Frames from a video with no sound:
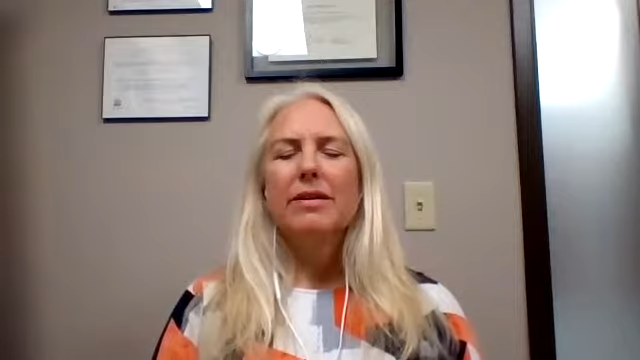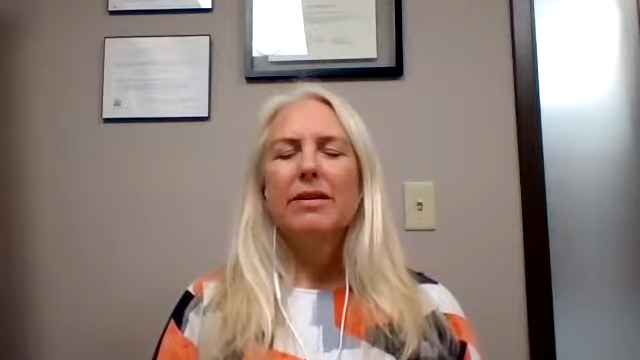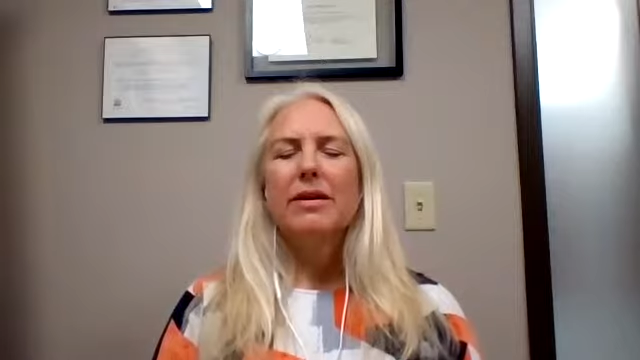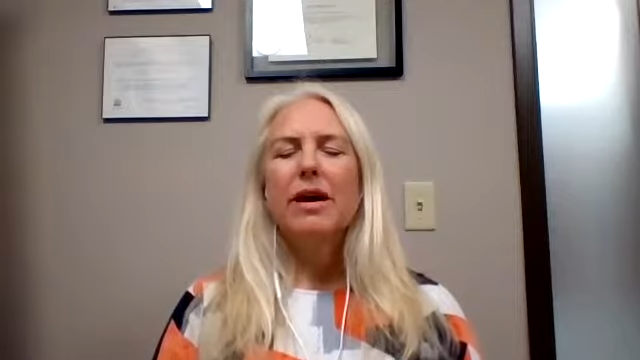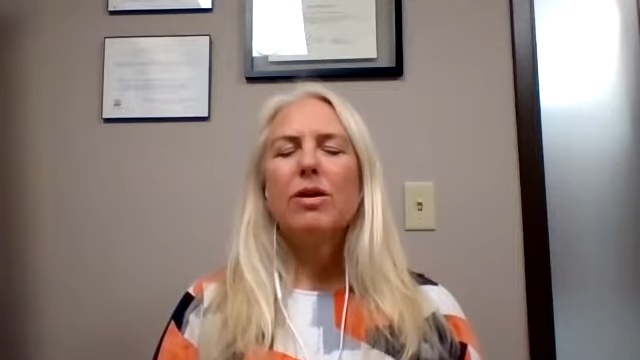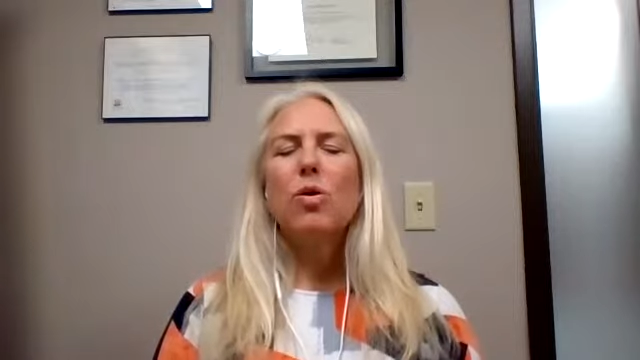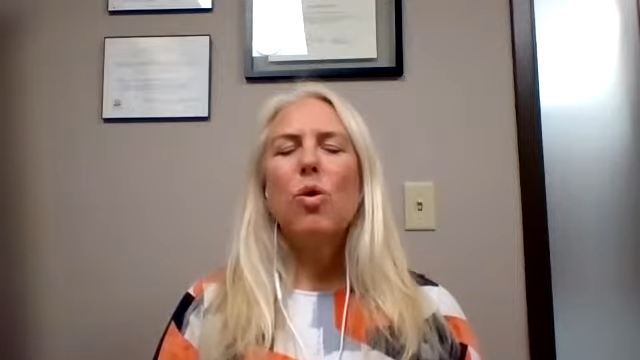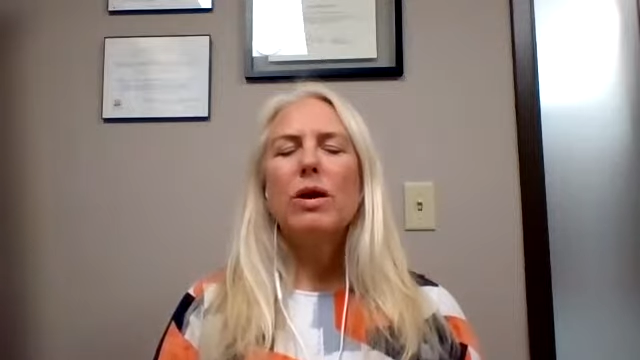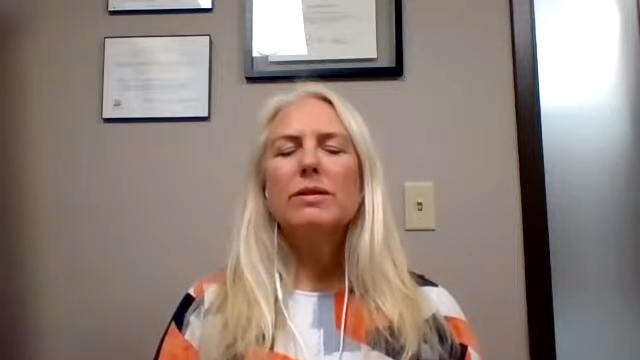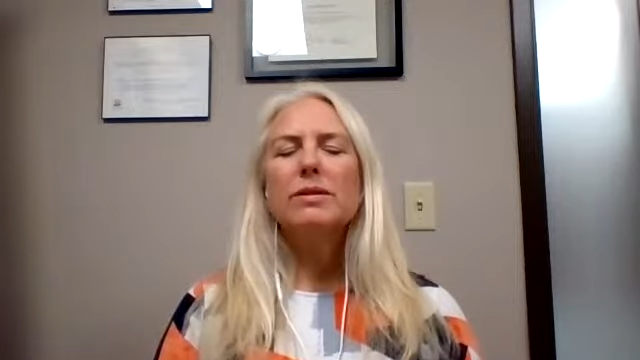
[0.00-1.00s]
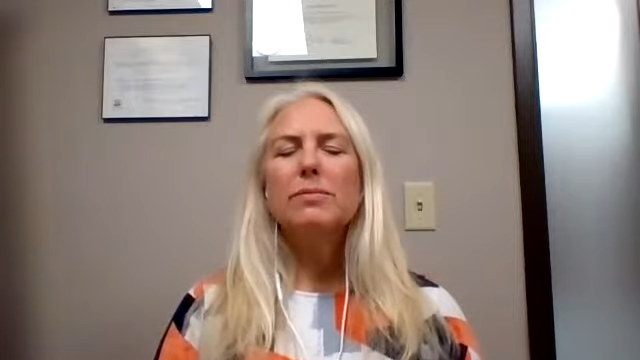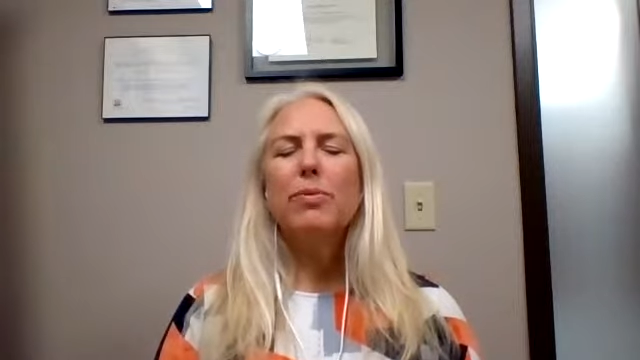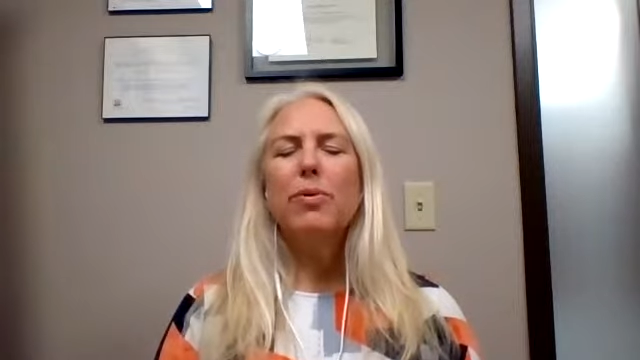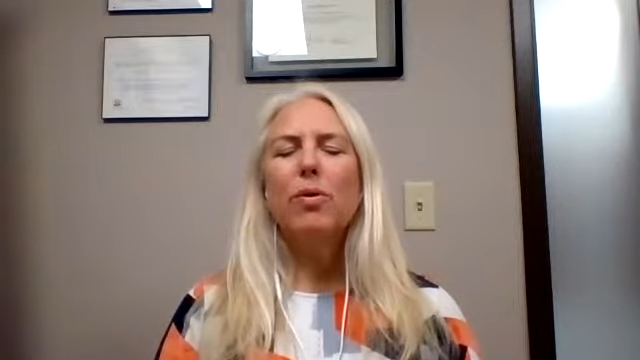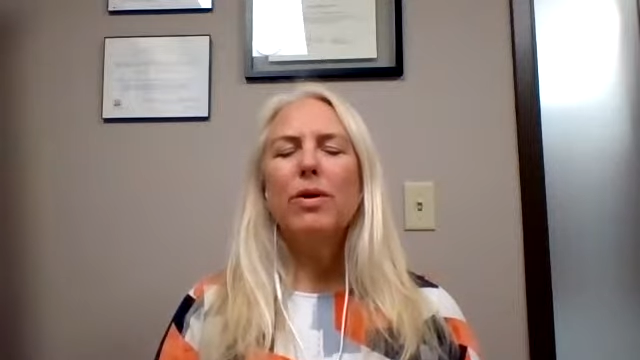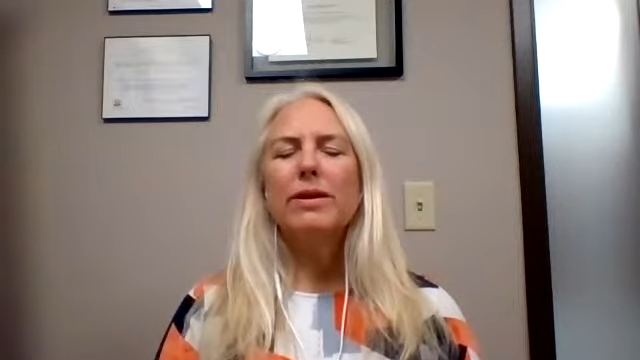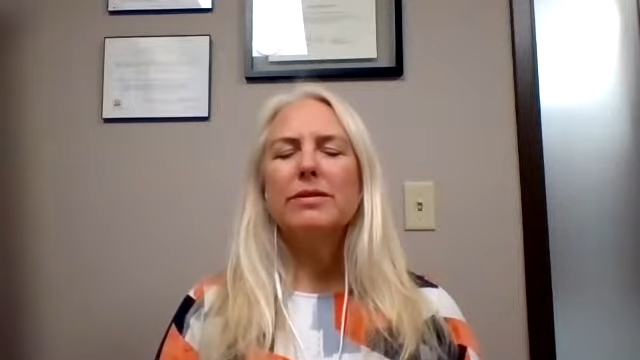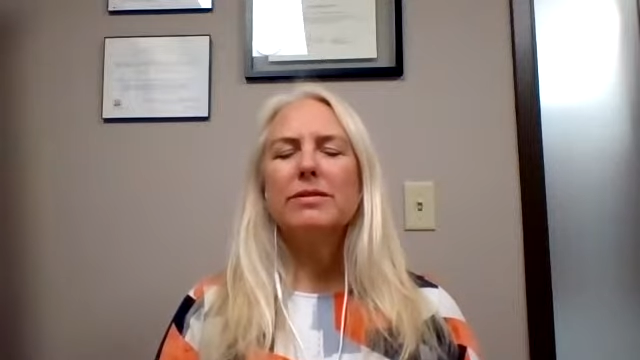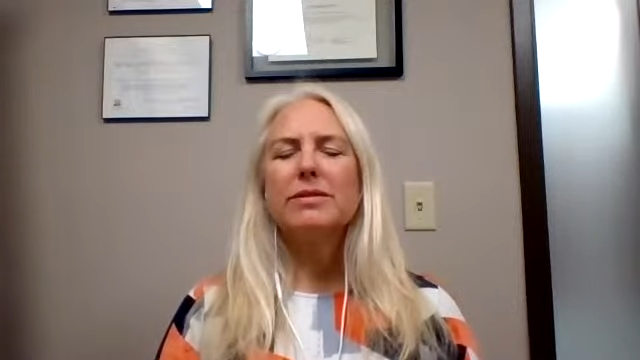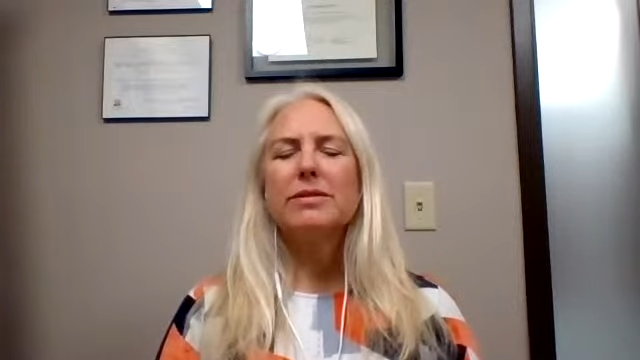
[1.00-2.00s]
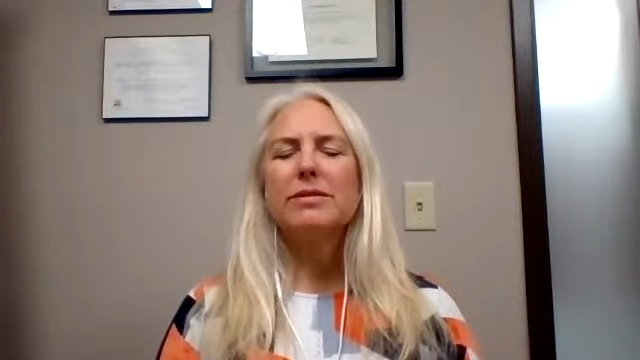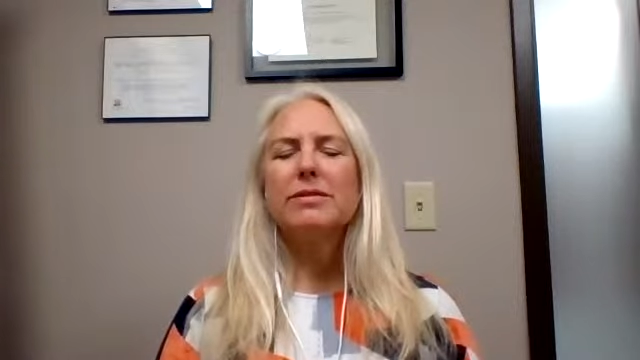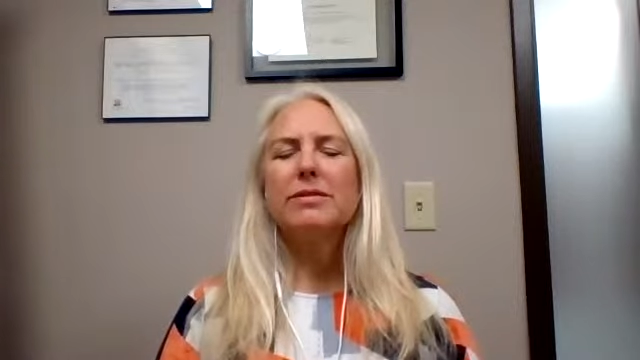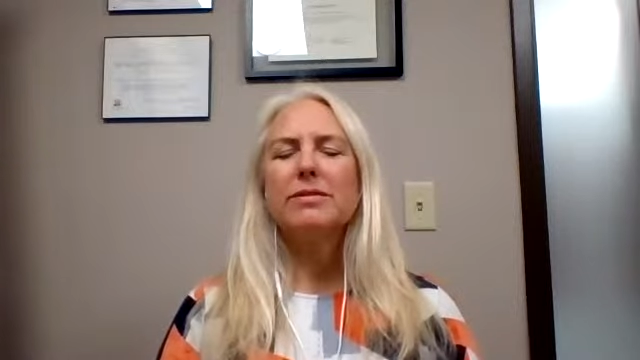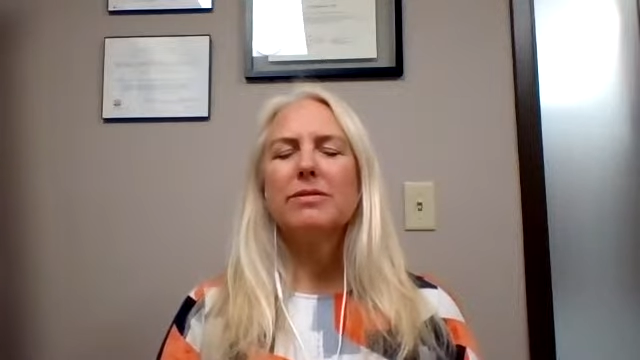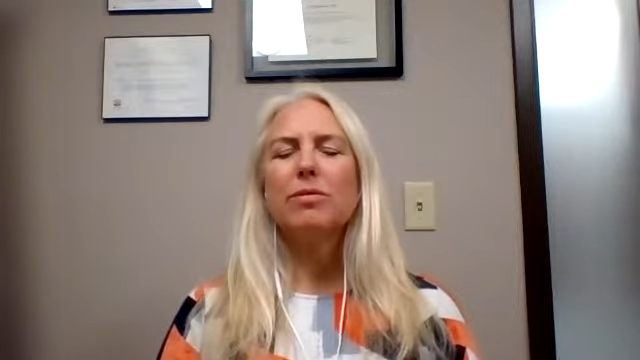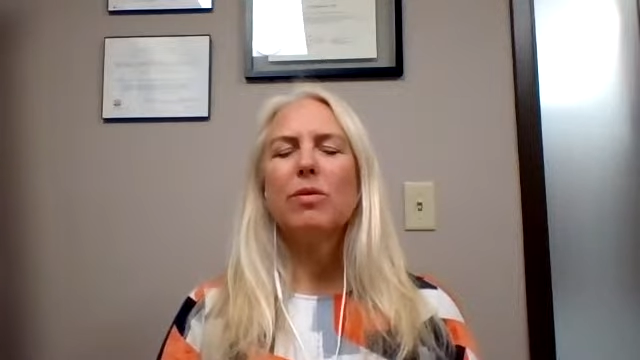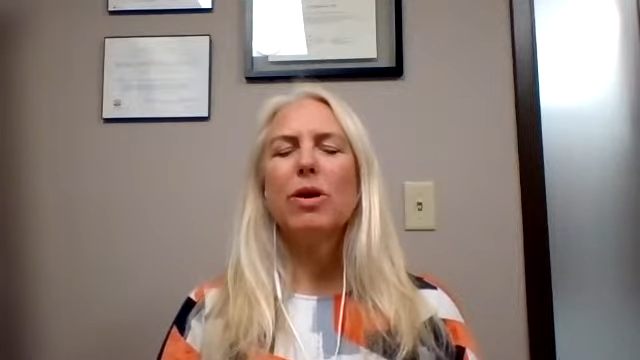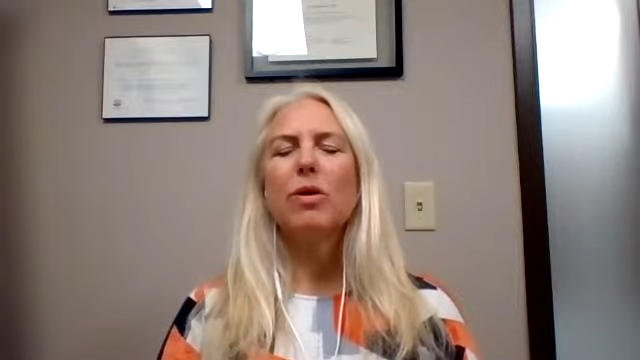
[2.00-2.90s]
A quantum point where